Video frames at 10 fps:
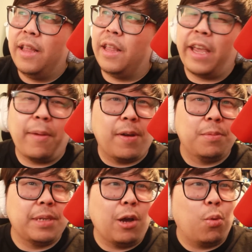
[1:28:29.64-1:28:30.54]
the game
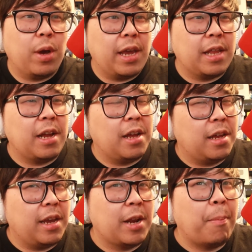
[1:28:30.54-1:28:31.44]
comes out what in
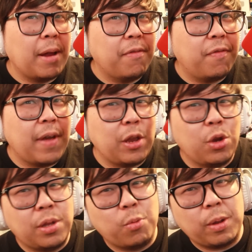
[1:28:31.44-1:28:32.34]
a in a month, and
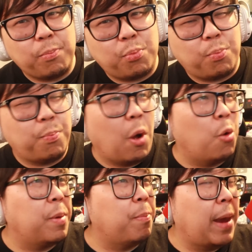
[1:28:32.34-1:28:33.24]
you what
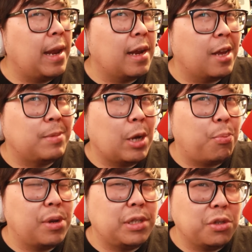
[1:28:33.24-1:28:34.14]
open beta comes
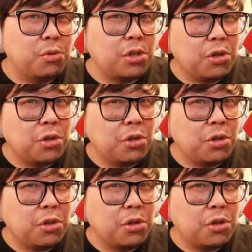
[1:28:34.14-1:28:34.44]
out pretty soon